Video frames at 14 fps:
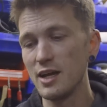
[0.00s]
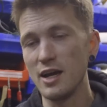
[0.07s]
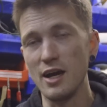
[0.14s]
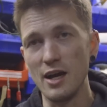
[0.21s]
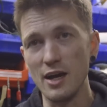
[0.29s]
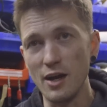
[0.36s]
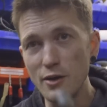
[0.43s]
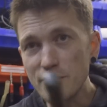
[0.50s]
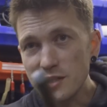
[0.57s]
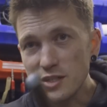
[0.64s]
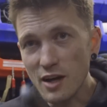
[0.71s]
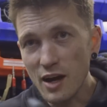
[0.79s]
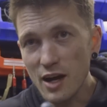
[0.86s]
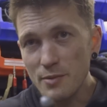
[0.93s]
Over
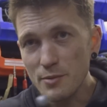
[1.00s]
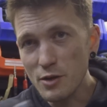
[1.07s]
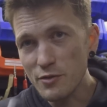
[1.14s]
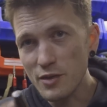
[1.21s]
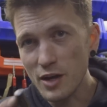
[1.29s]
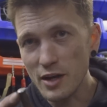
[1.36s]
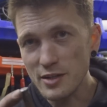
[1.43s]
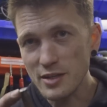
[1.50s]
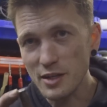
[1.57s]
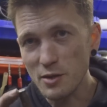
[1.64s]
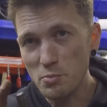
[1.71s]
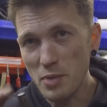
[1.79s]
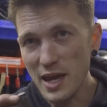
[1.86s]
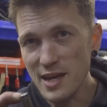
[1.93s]
time, you'll notice that
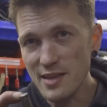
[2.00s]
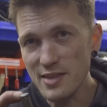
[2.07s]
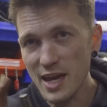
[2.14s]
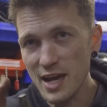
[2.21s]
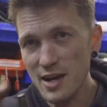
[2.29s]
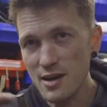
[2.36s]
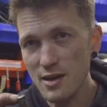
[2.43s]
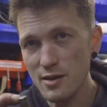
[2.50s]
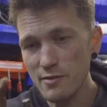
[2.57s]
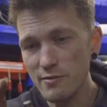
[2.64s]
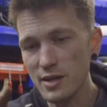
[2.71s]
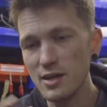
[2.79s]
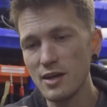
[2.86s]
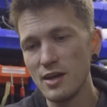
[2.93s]
you peen the end
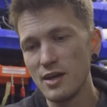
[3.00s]
over.